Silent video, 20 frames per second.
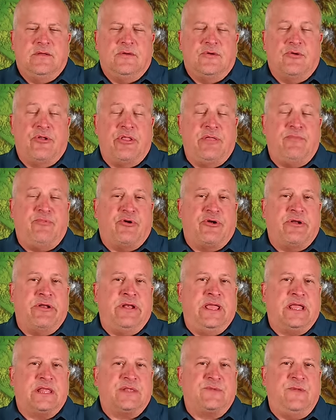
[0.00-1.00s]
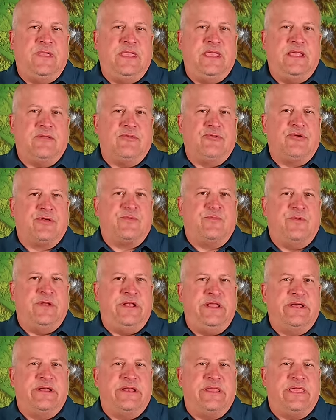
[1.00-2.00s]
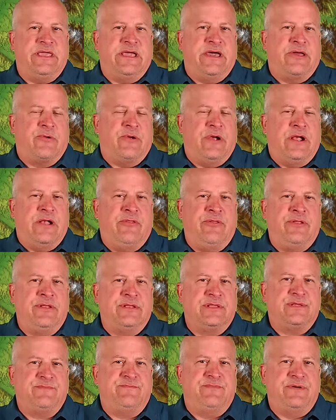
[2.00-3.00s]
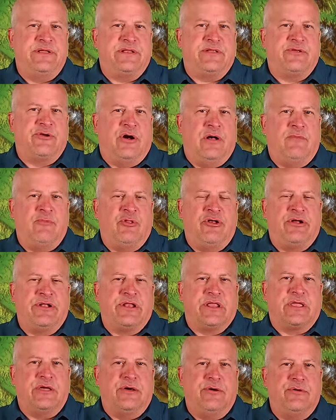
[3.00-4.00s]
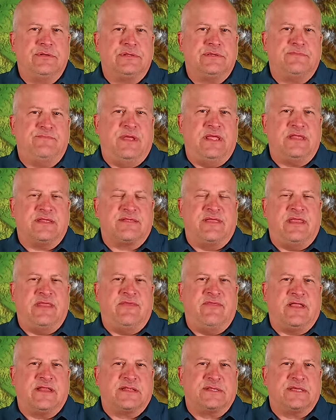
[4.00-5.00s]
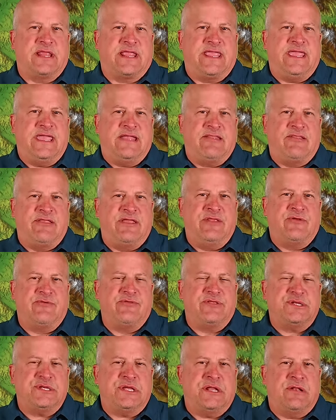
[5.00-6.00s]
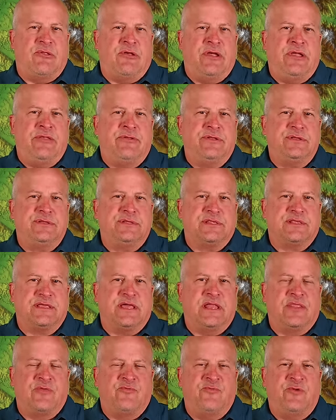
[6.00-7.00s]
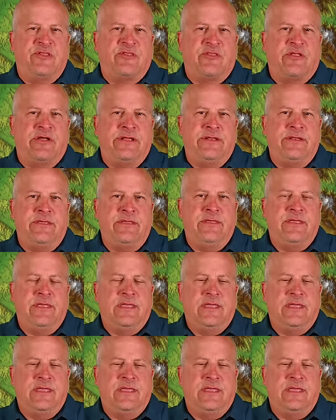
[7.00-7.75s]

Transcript: Early part of next week, looks windy on the outer islands, but calm along the coast. Basically anything inside of Catalina or the Channel Islands is kind of the wind line.